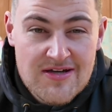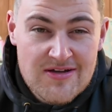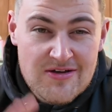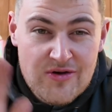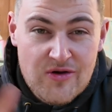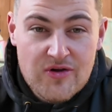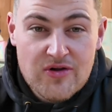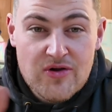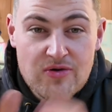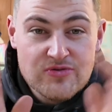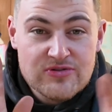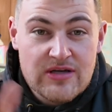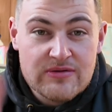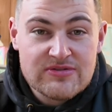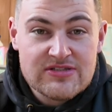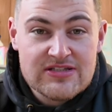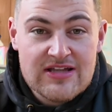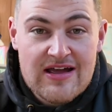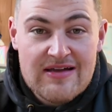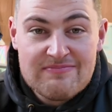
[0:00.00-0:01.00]
All goes out
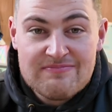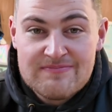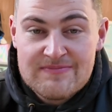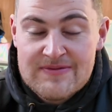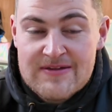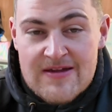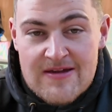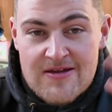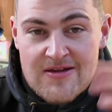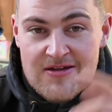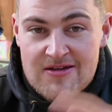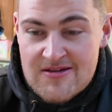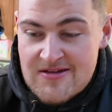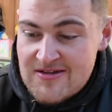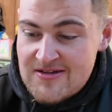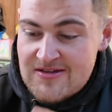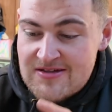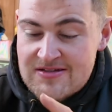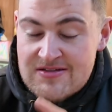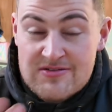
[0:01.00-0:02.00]
to them.
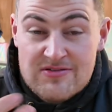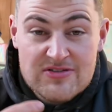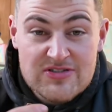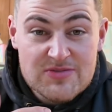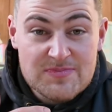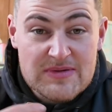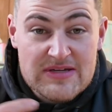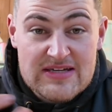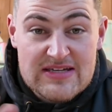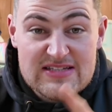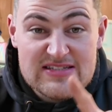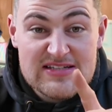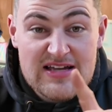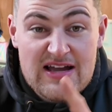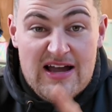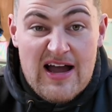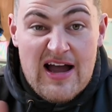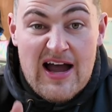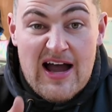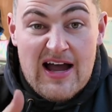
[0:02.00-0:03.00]
Speed
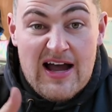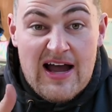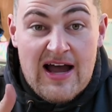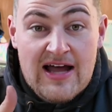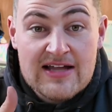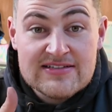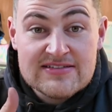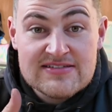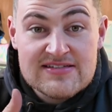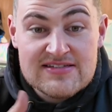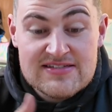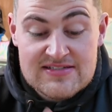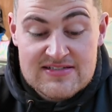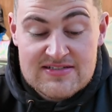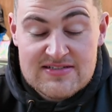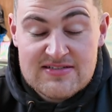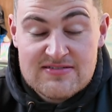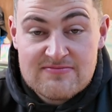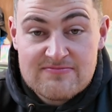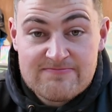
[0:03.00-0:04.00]
and
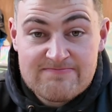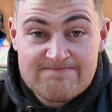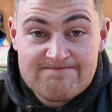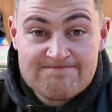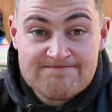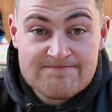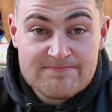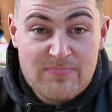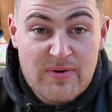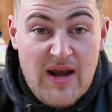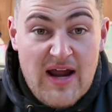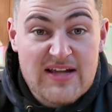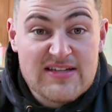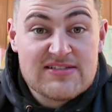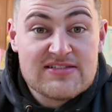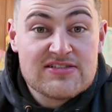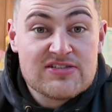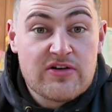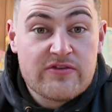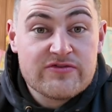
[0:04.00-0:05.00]

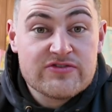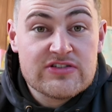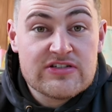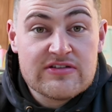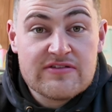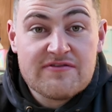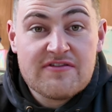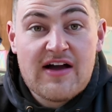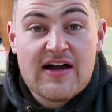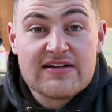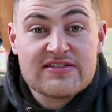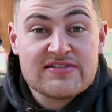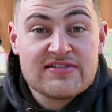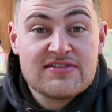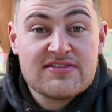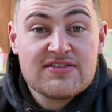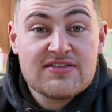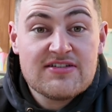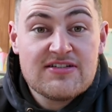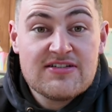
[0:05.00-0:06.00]
price is obviously the
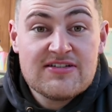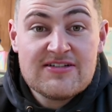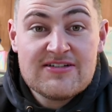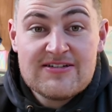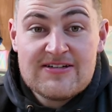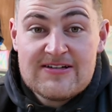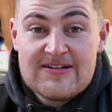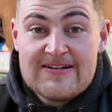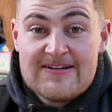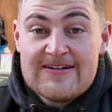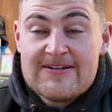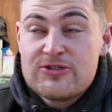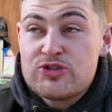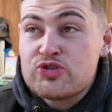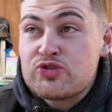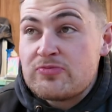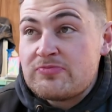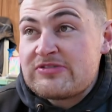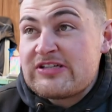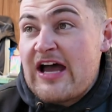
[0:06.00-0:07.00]
factors.
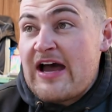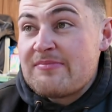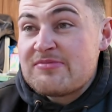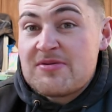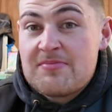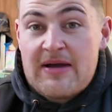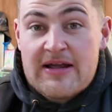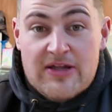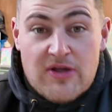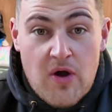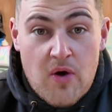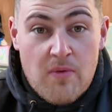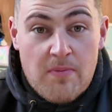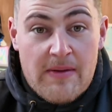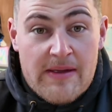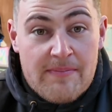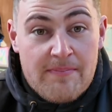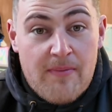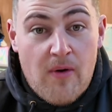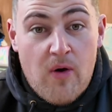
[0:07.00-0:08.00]
Sometimes I might go a
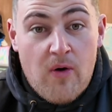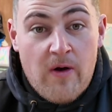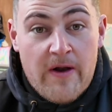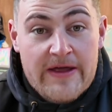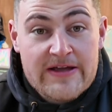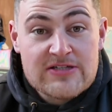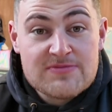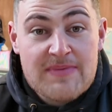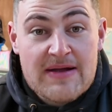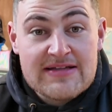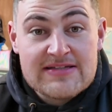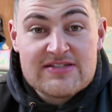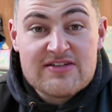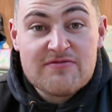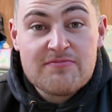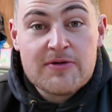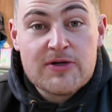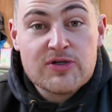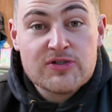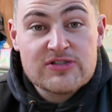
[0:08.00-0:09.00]
bit more expensive
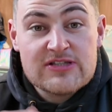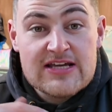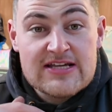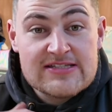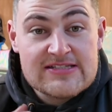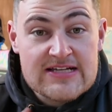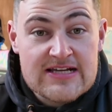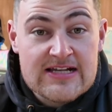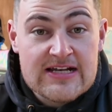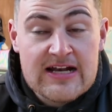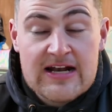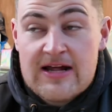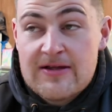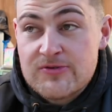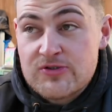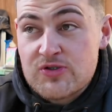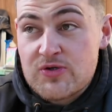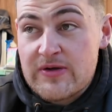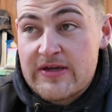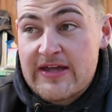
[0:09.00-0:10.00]
because they're turning
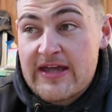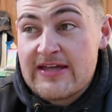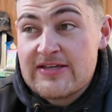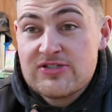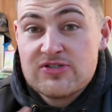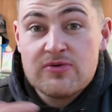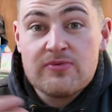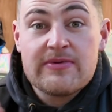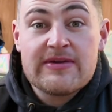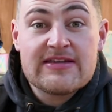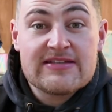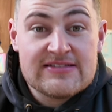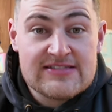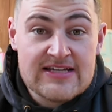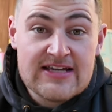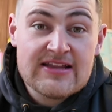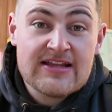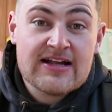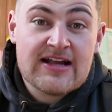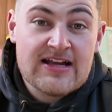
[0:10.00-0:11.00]
around quicker, so we can
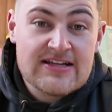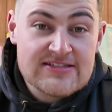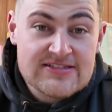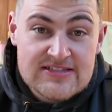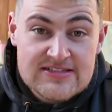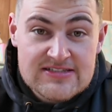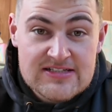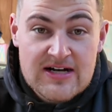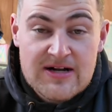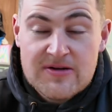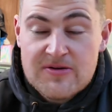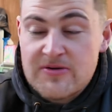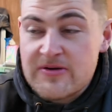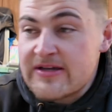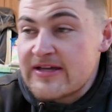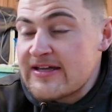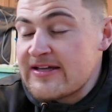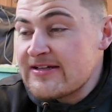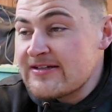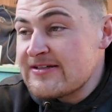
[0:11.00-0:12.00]
turn the castings around
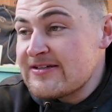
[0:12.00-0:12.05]
quicker.